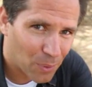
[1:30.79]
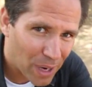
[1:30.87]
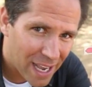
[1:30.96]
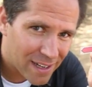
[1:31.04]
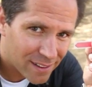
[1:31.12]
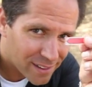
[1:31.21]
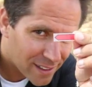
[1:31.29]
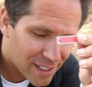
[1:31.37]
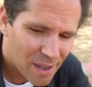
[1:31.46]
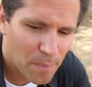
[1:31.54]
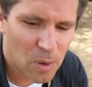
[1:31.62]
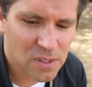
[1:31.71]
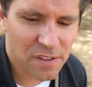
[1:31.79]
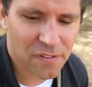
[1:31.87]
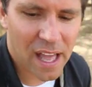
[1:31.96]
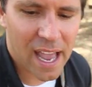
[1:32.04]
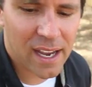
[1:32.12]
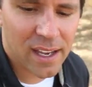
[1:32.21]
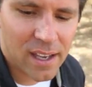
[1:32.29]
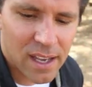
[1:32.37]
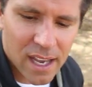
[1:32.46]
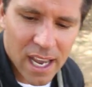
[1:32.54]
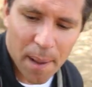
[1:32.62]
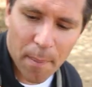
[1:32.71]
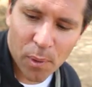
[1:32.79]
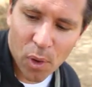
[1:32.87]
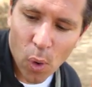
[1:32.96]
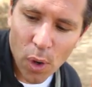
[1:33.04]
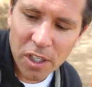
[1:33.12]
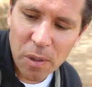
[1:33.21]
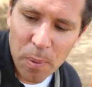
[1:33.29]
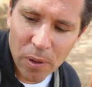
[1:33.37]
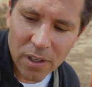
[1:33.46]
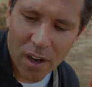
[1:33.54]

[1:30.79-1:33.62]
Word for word: red post-it flag, and I'm going to put it